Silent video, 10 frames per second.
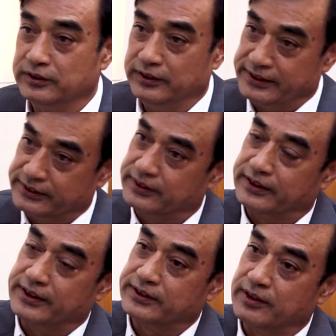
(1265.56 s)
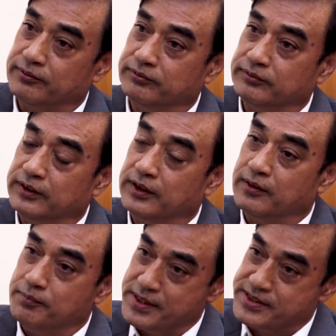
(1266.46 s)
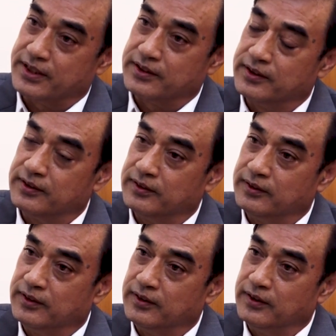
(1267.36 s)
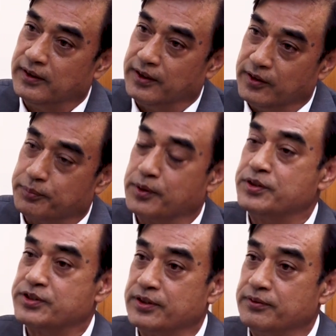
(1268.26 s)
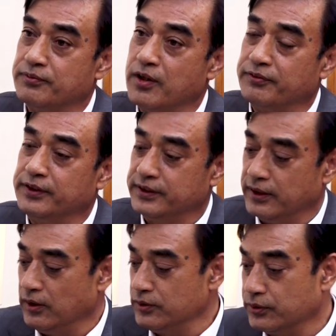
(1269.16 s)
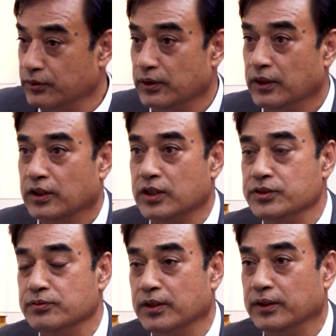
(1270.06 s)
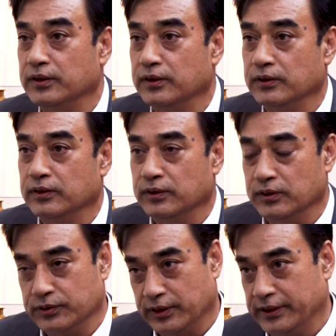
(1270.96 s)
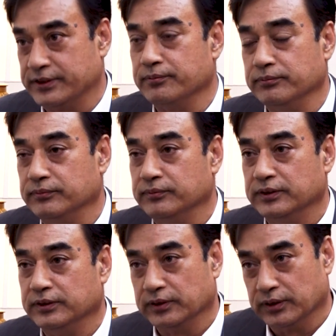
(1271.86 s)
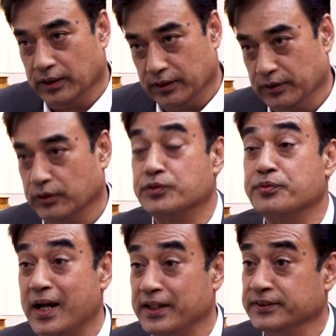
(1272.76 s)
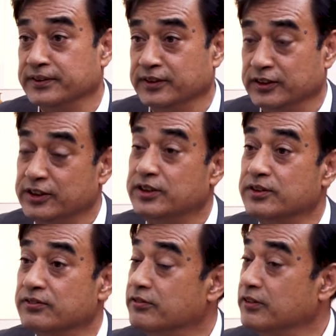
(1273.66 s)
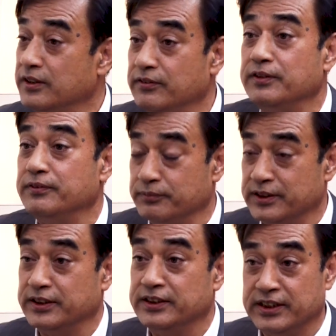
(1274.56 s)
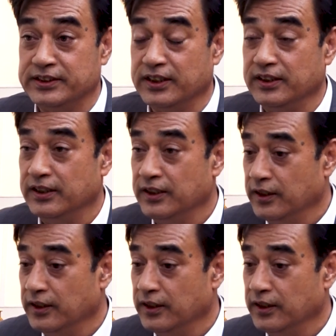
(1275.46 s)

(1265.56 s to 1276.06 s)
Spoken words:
Let's get some basic, producer profit. Also consumer also get some good price. This is very, very much essential